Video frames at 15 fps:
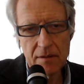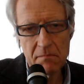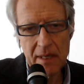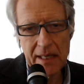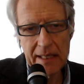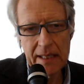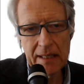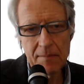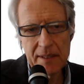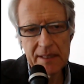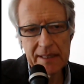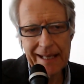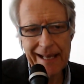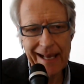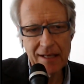a lot of money,
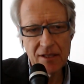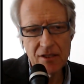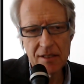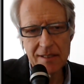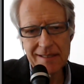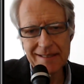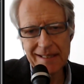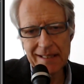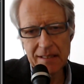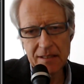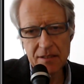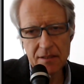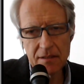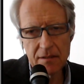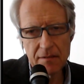but they actually
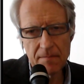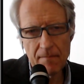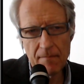sent